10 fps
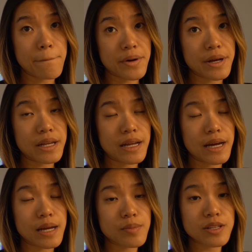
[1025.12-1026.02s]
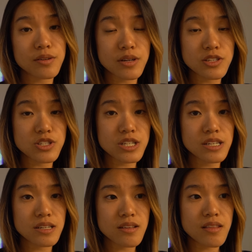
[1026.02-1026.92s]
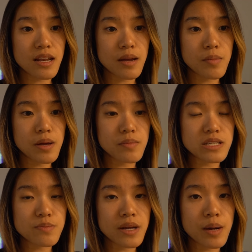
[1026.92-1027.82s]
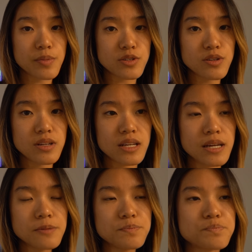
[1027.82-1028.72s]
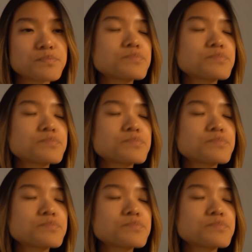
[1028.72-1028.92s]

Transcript: but I am a little concerned that I might miss my opportunity.